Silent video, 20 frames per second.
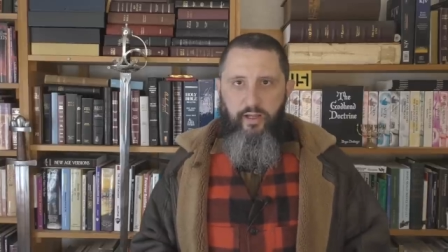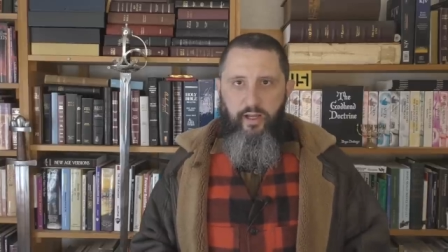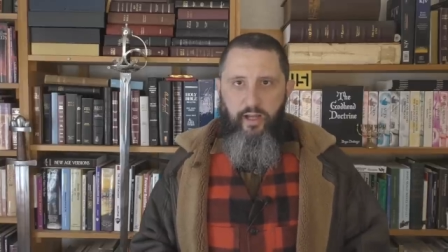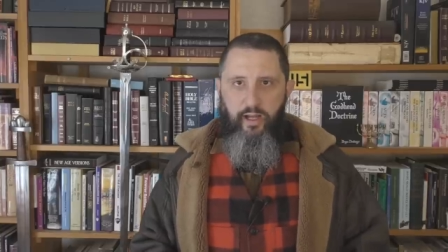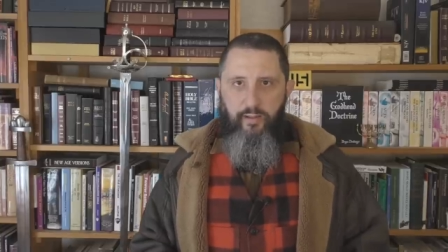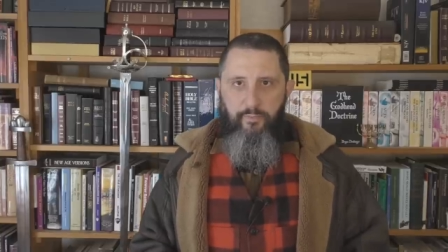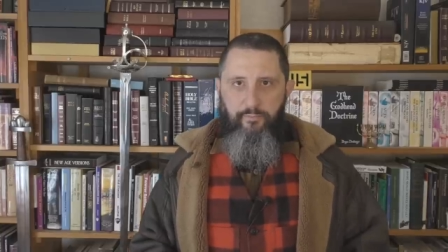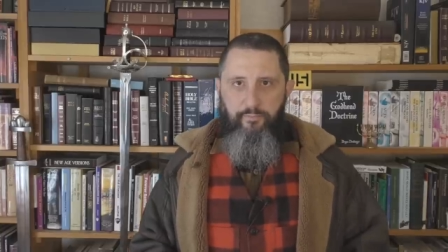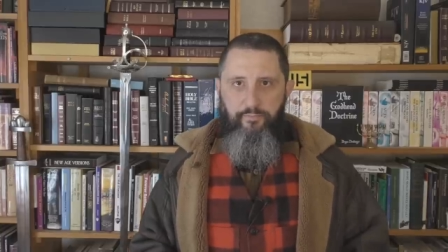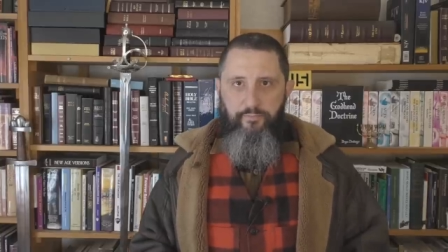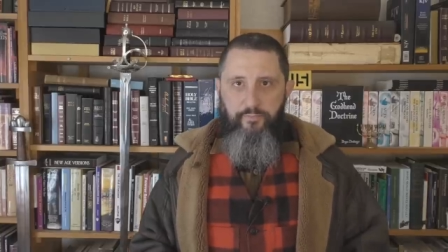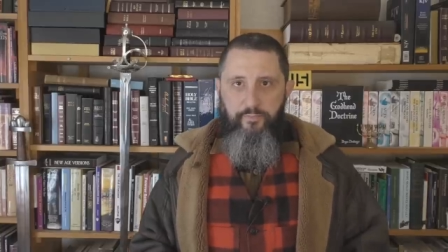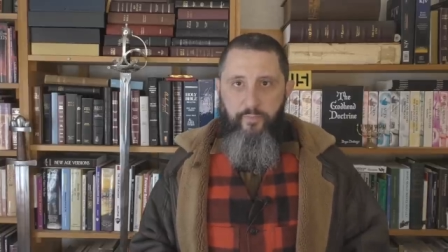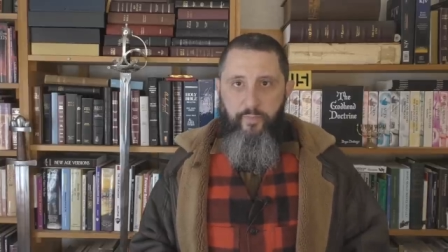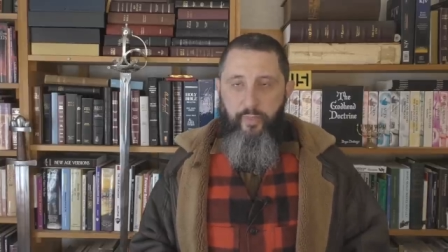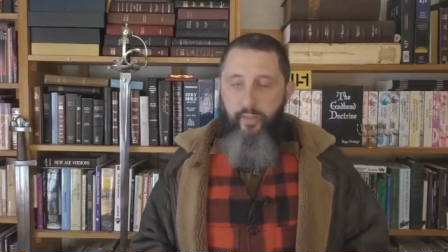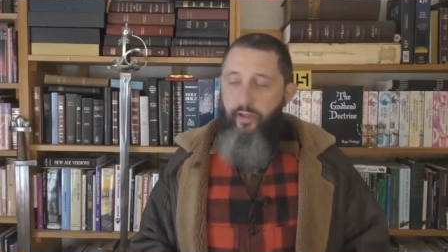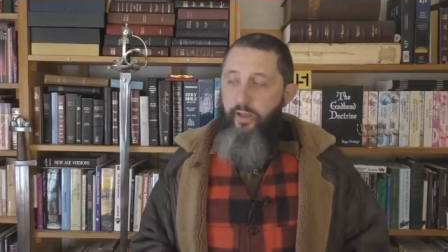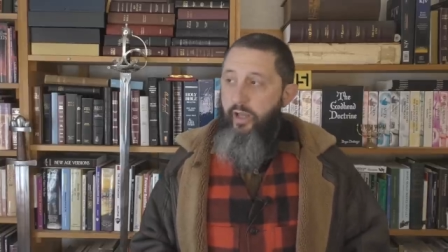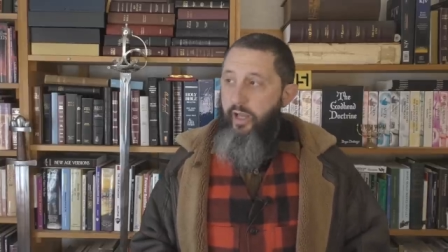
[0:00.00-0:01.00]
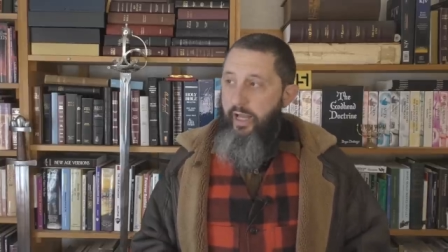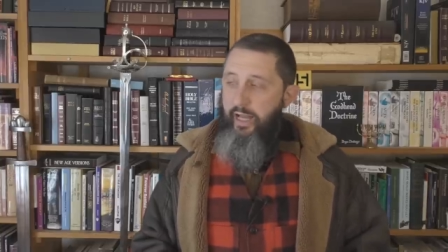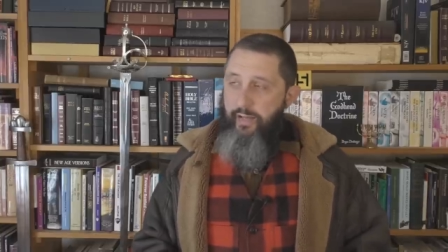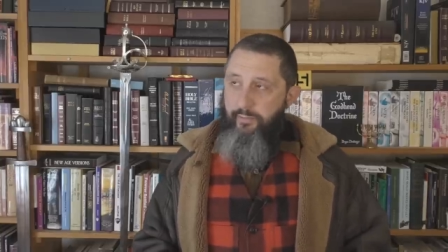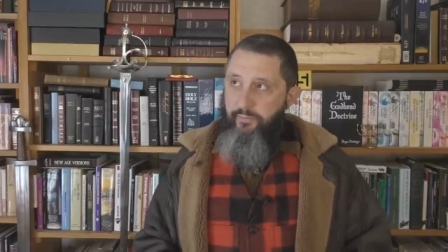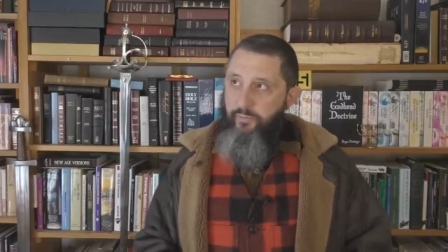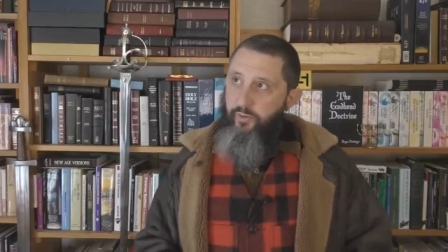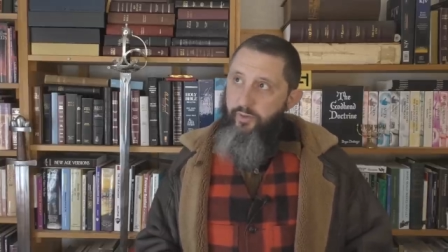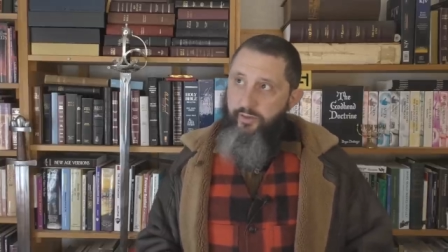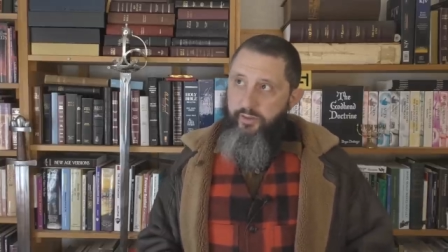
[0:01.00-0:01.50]
Um,
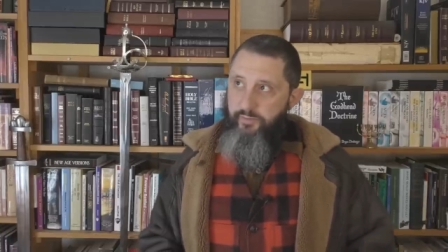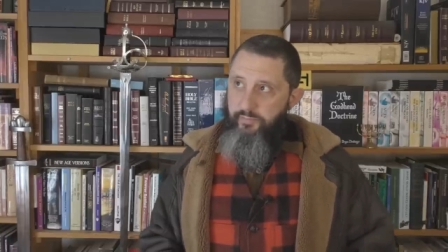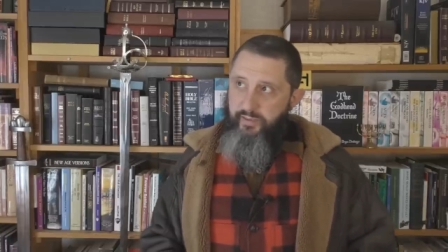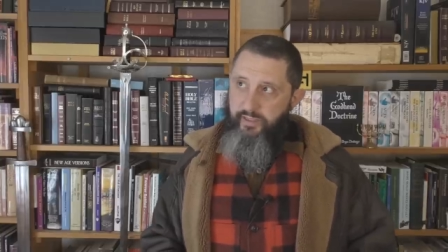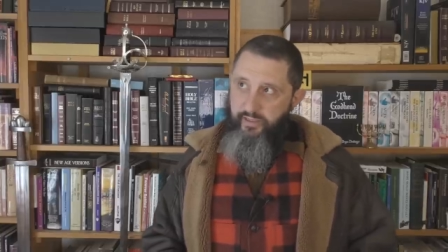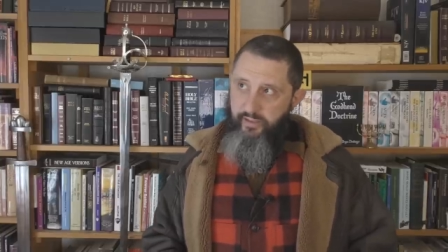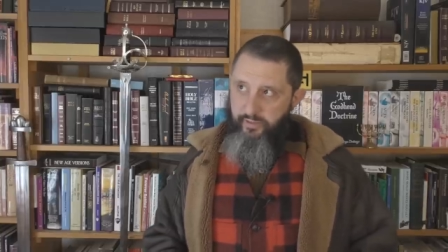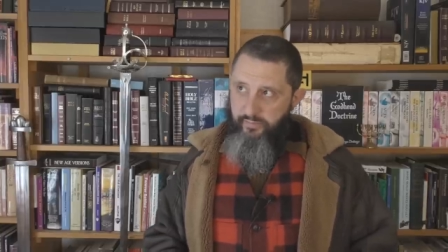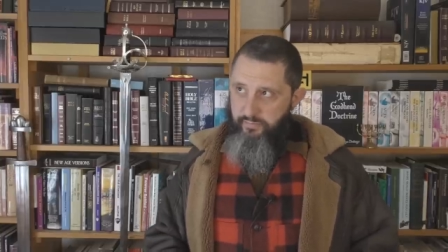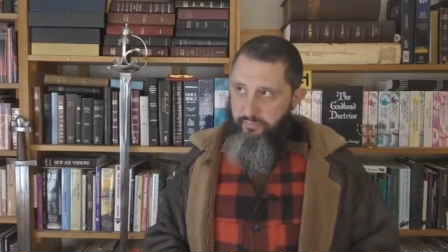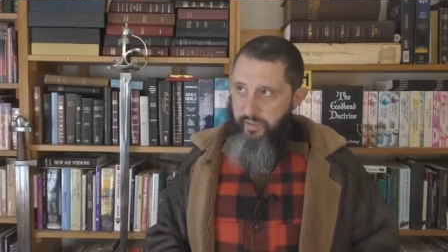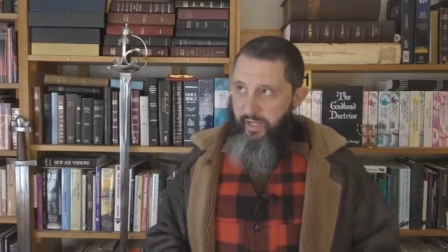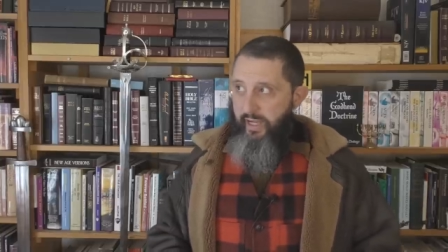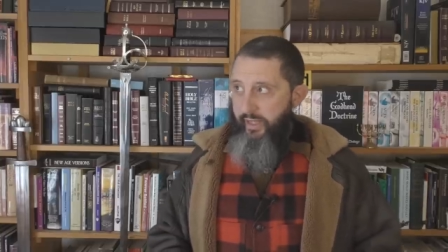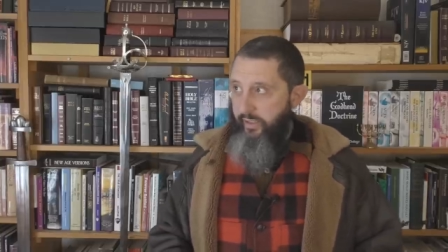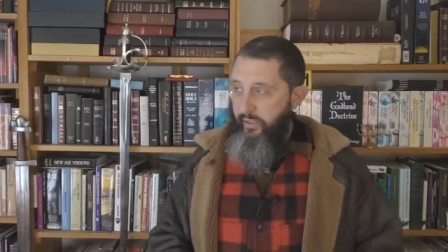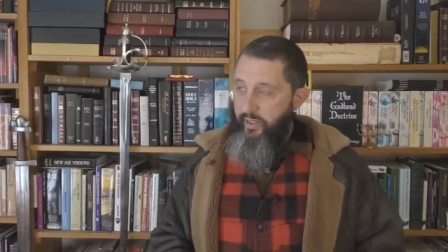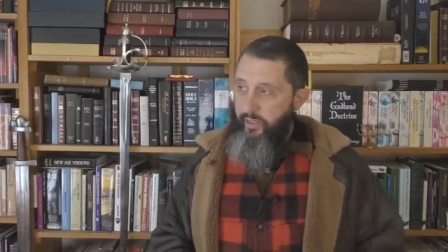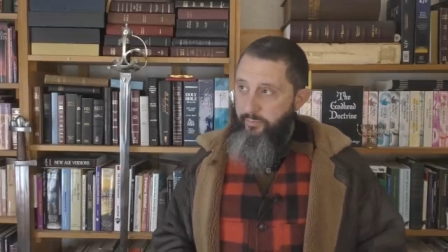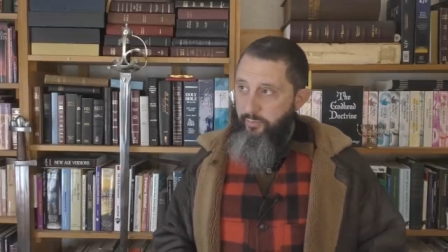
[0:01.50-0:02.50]
I'm going to be a pilot.